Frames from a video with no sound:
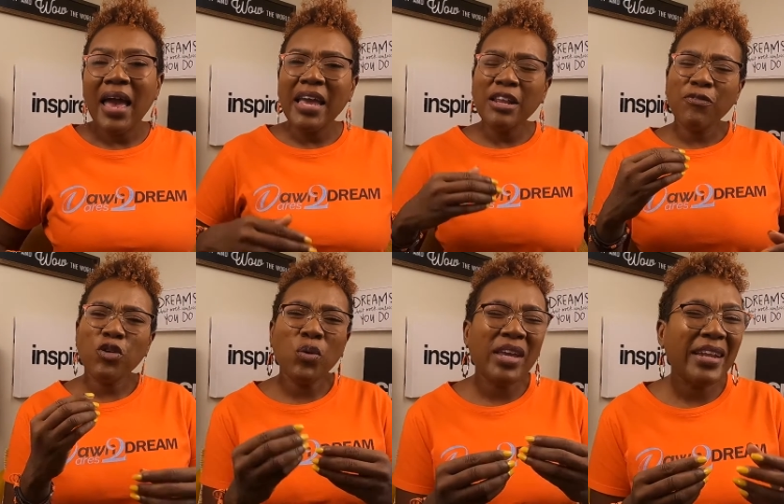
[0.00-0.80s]
And if
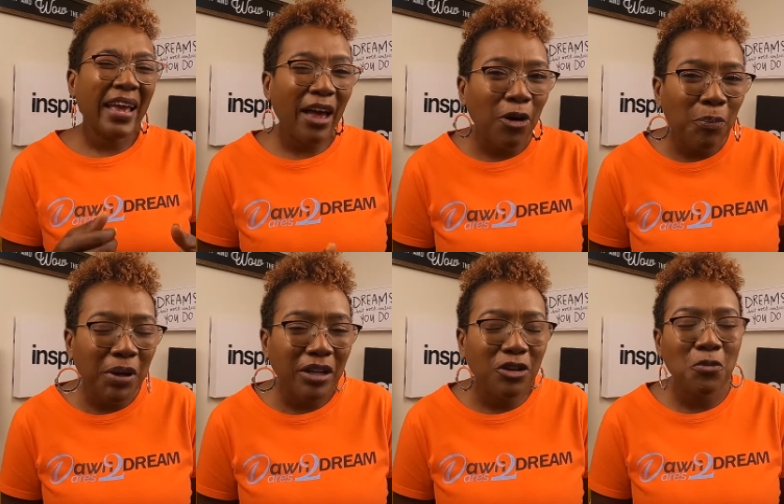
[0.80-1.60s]
you can help
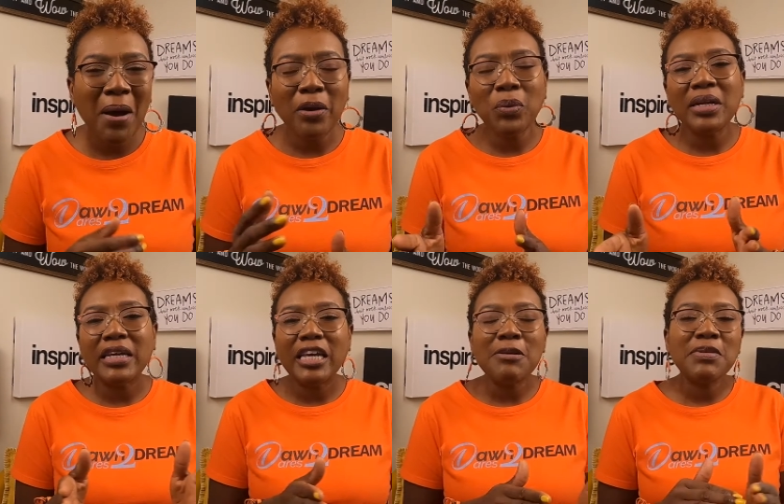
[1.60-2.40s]
it, you might want to
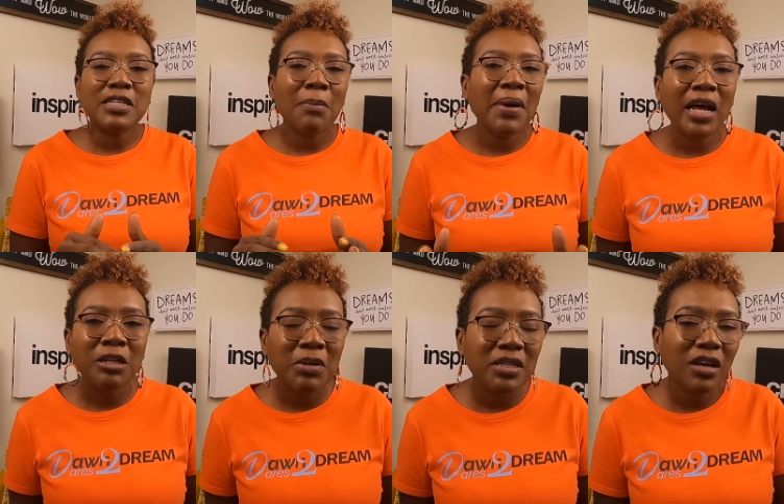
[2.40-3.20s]
keep some
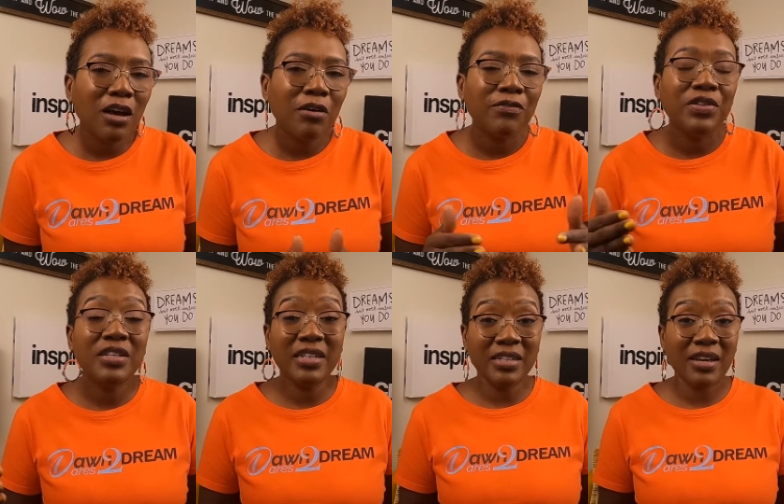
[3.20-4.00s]
elements of the
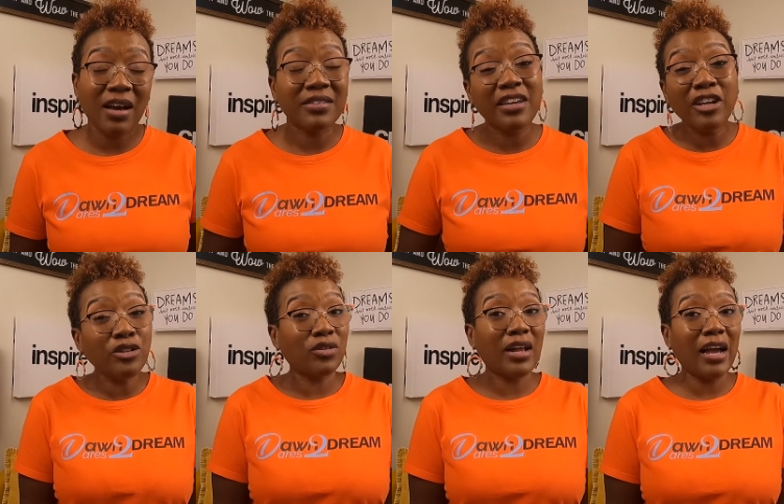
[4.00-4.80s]
detox in
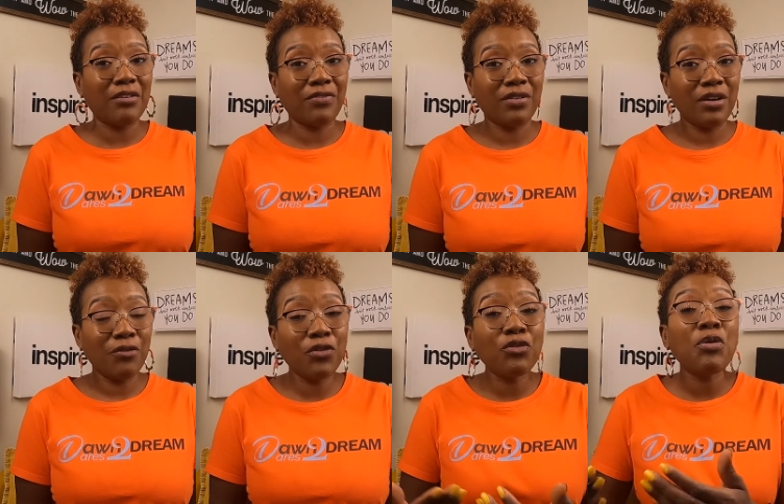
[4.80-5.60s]
your life
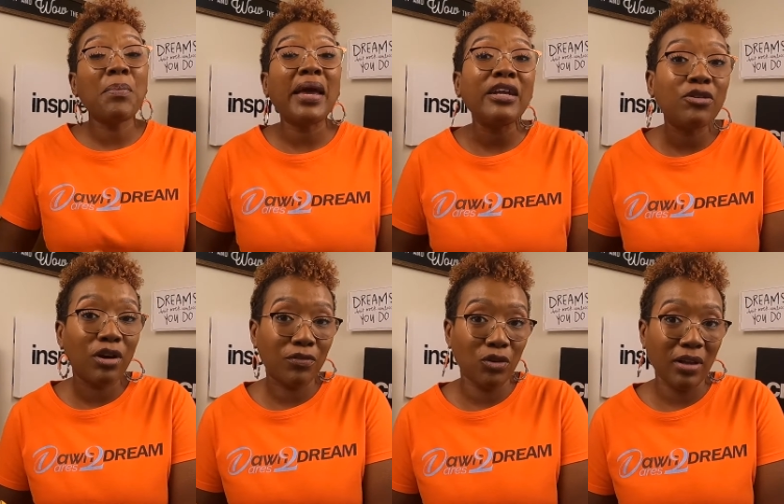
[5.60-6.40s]
for the remainder
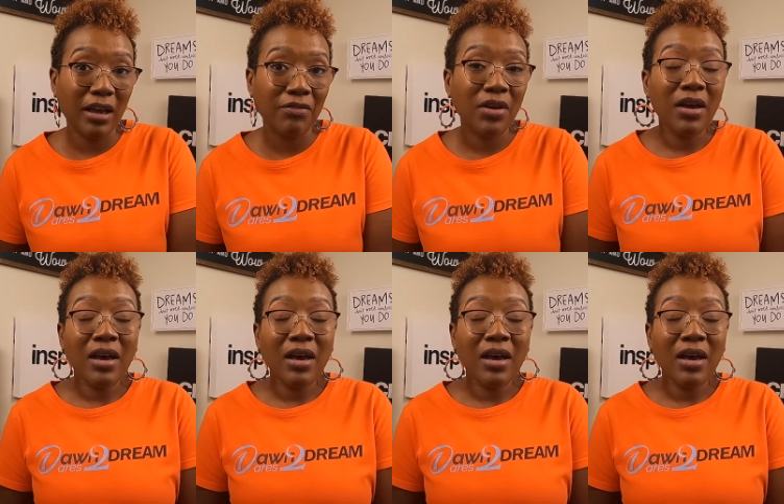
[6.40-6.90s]
of your life.